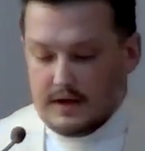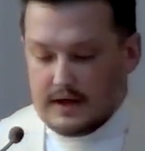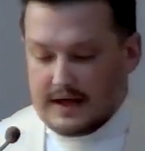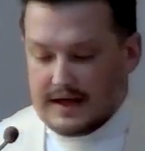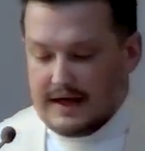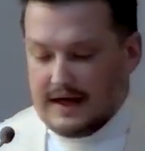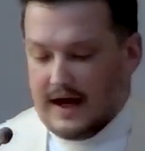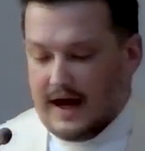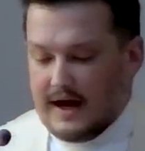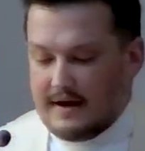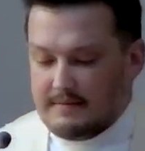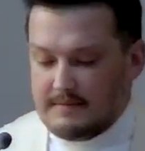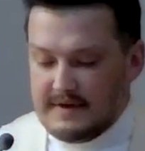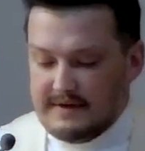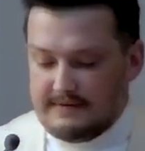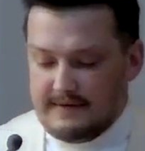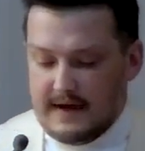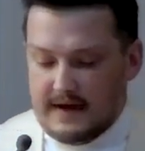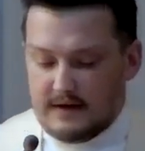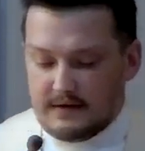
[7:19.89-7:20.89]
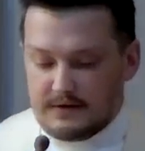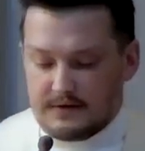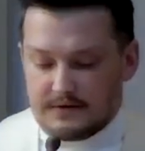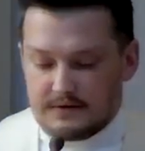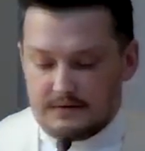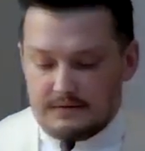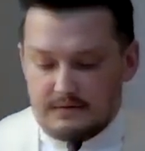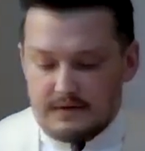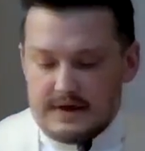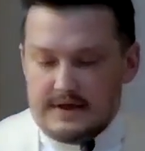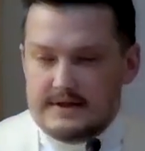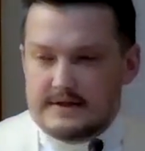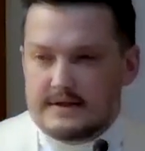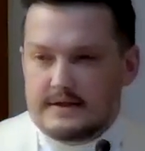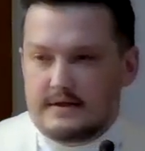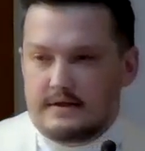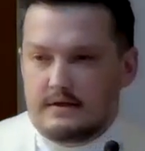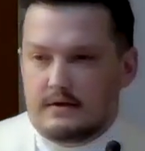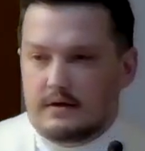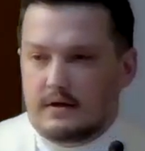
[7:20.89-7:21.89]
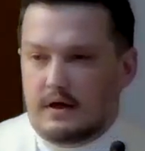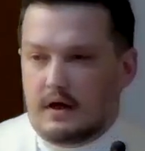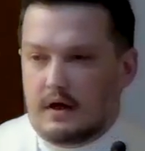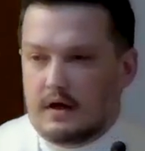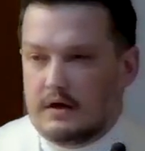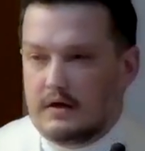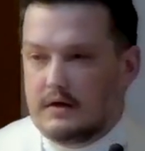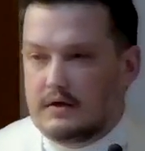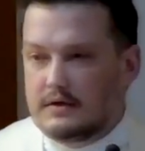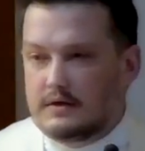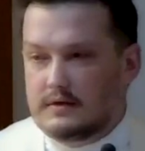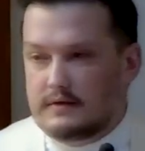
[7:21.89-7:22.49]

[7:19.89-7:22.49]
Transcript: cannot be found through reason or art